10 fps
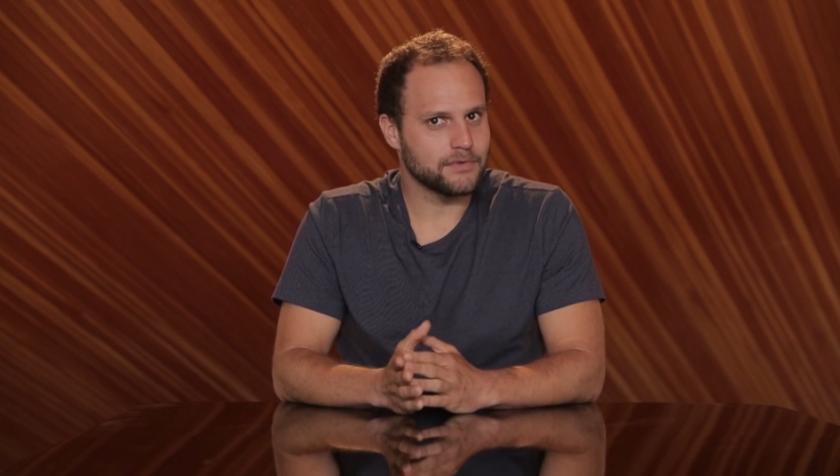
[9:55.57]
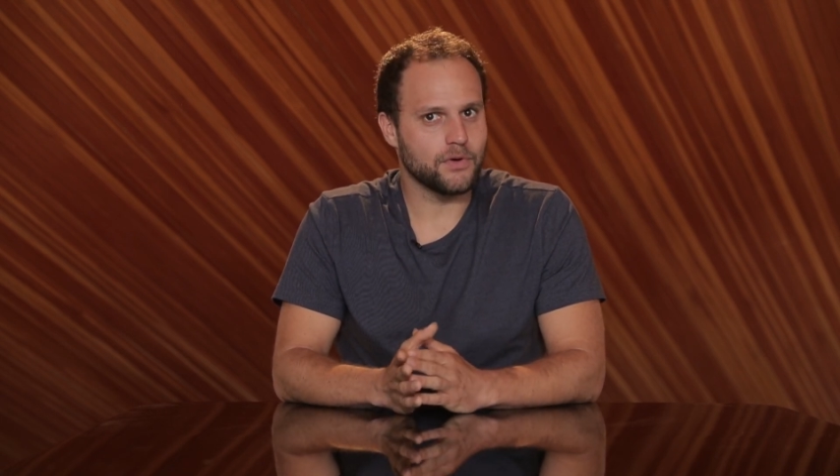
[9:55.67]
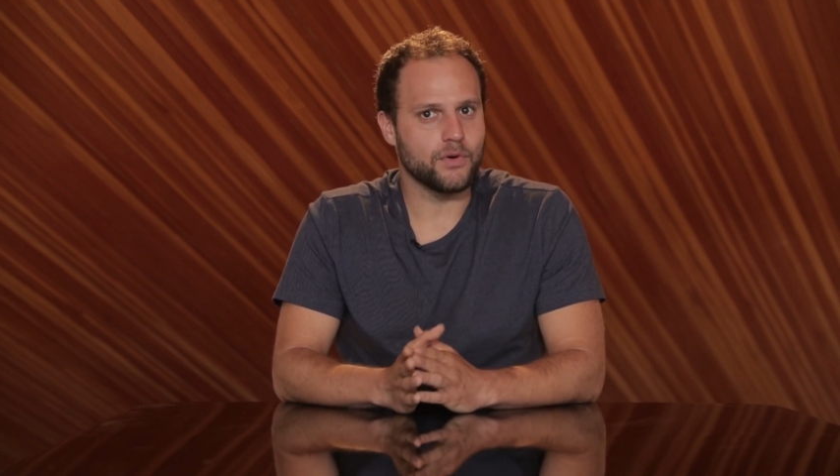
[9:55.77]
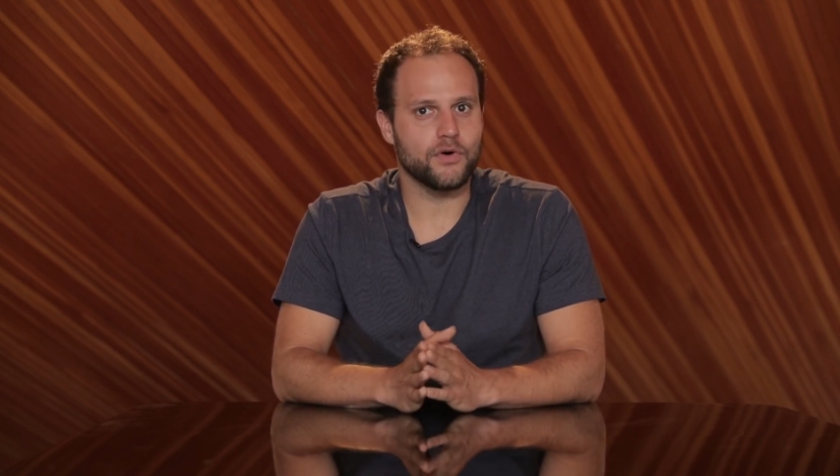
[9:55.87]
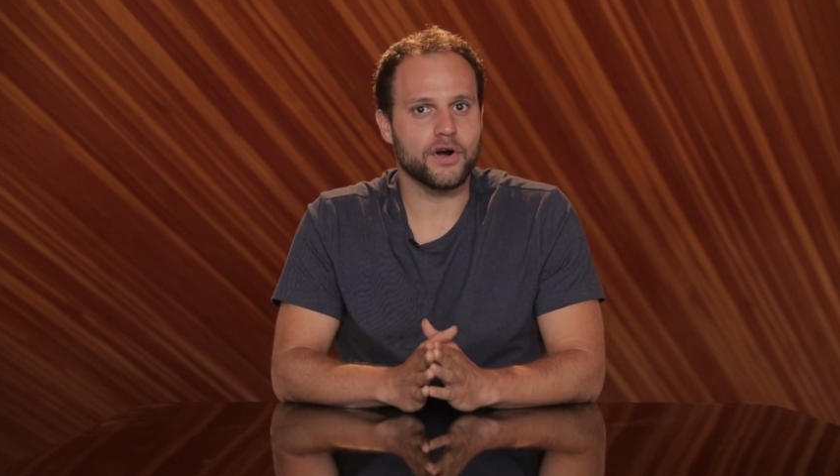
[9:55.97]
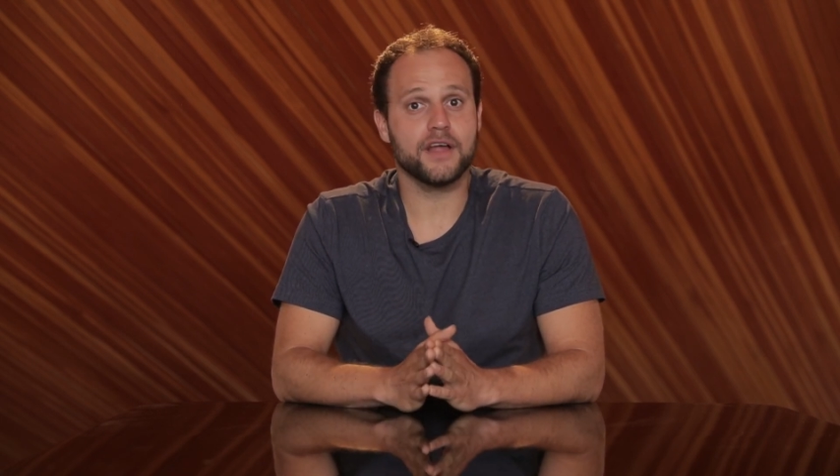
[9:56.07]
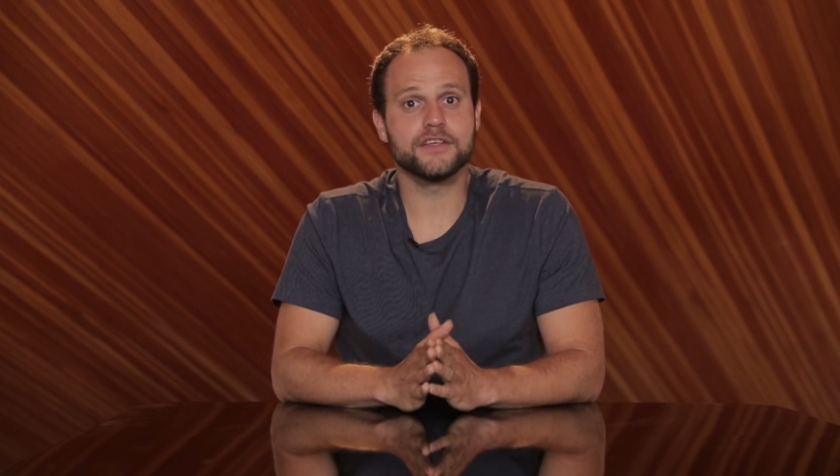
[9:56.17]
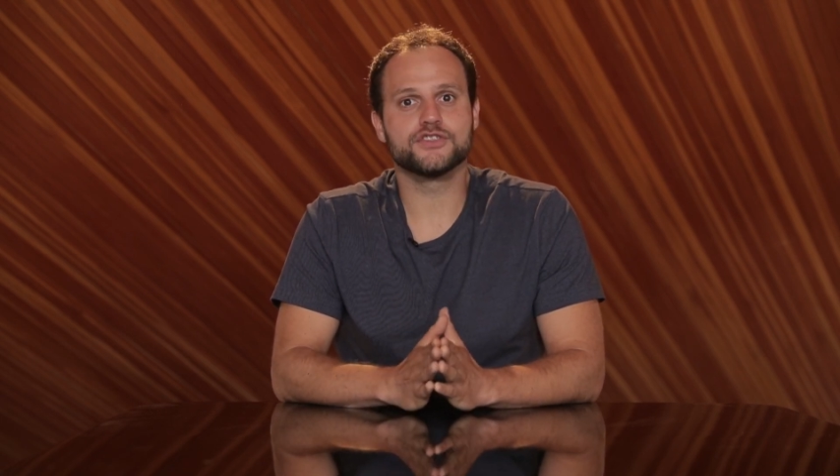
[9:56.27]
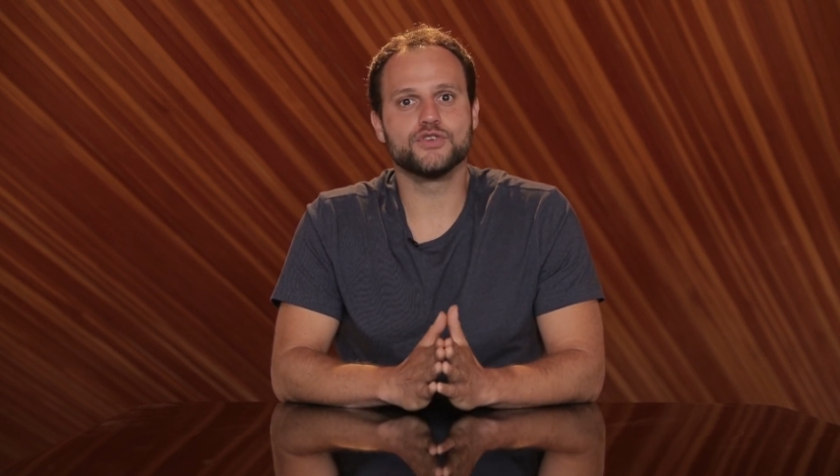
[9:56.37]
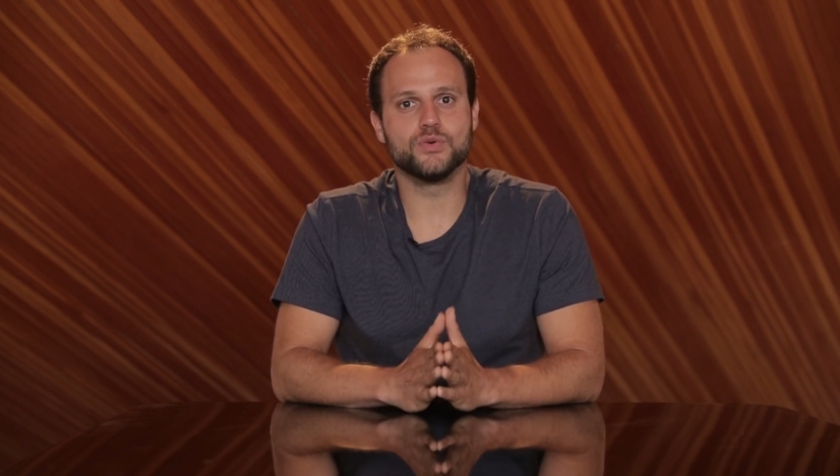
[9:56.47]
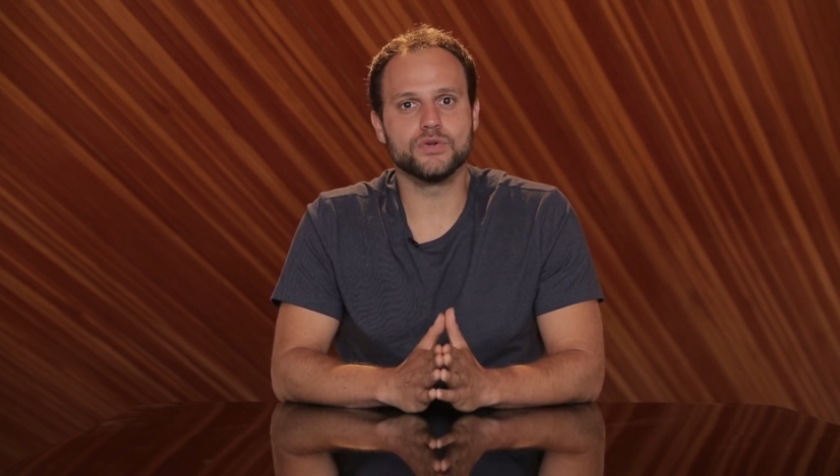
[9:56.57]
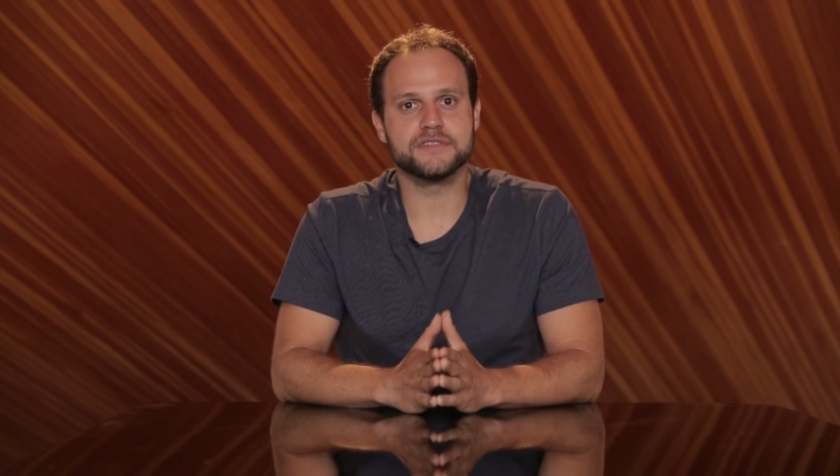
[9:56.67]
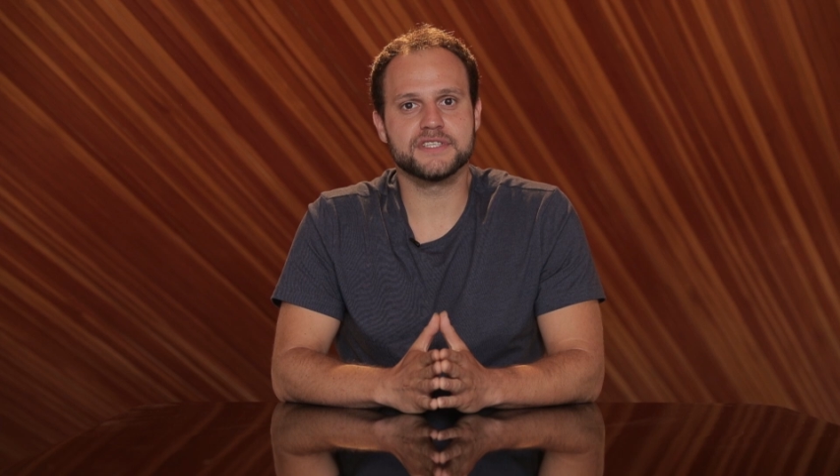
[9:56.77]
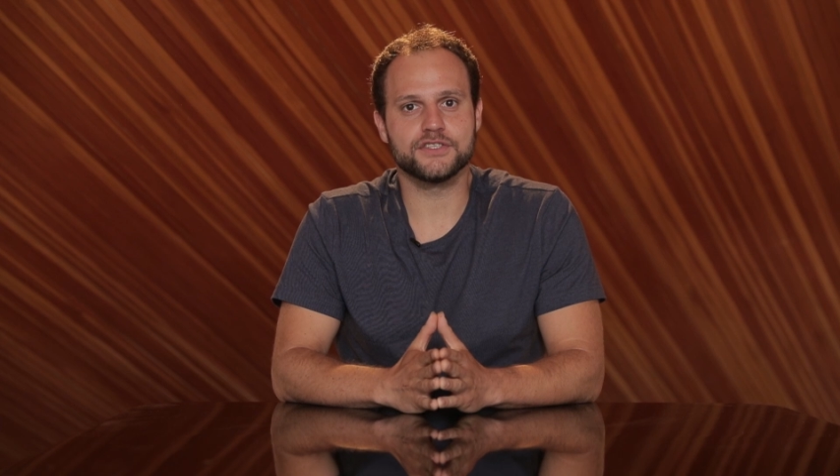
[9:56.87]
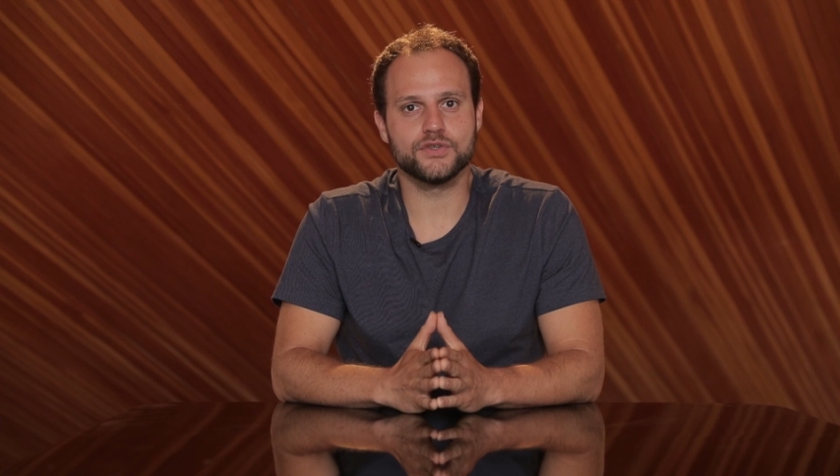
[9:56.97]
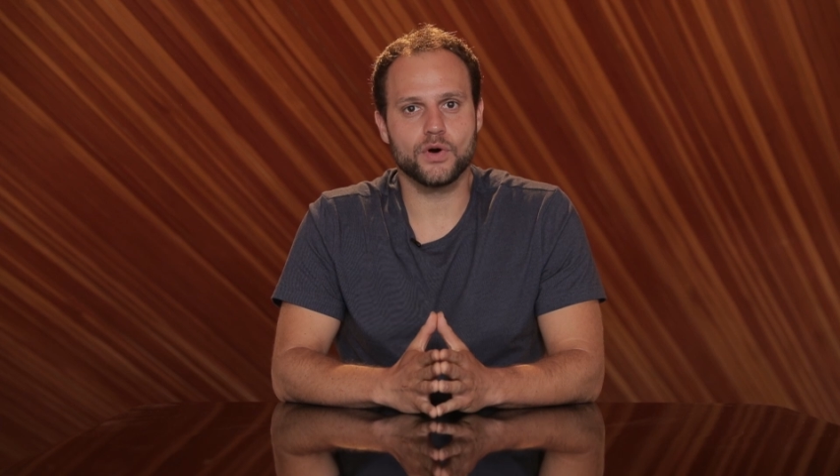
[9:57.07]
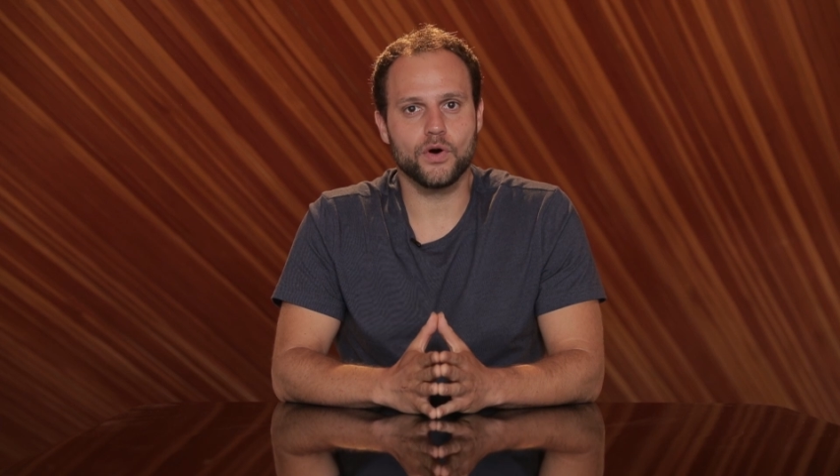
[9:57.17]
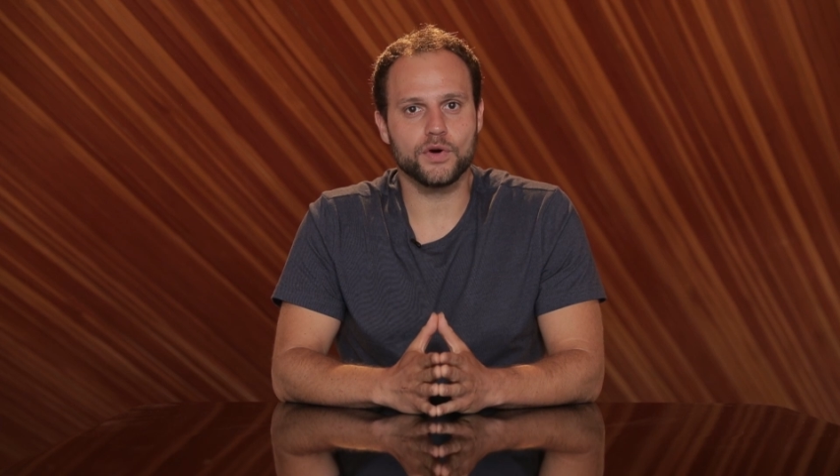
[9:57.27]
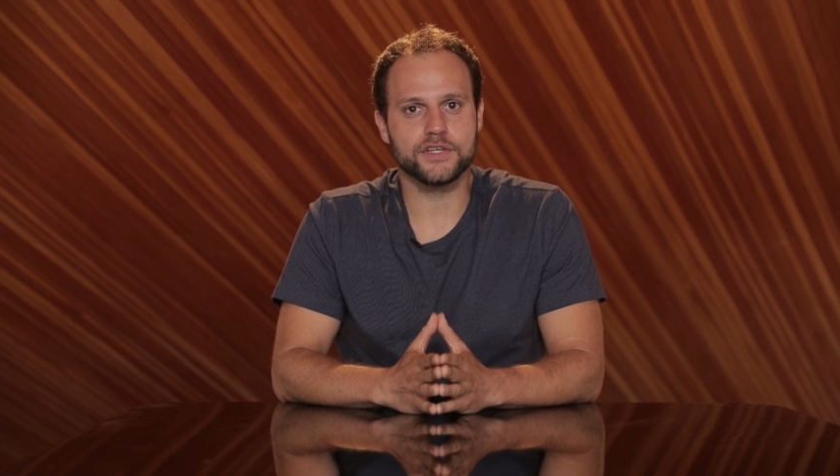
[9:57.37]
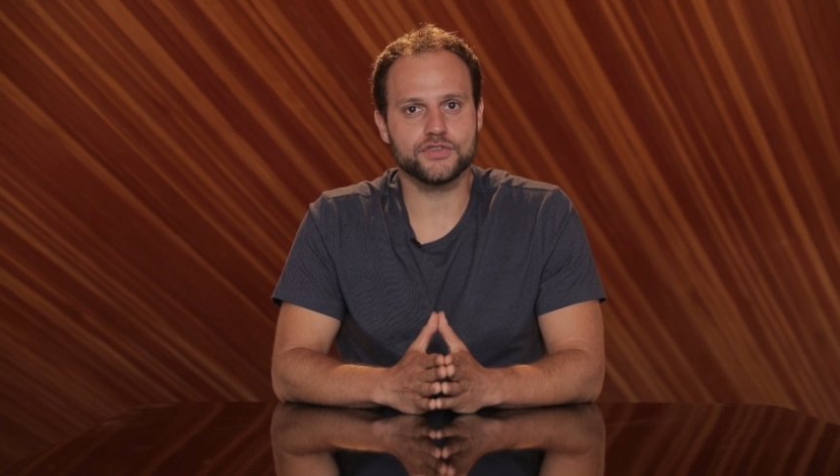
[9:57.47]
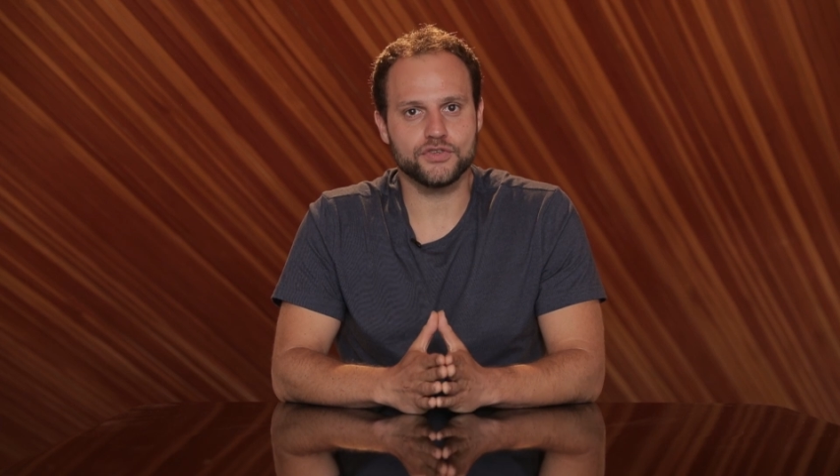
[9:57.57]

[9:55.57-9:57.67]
or other tools that you're going to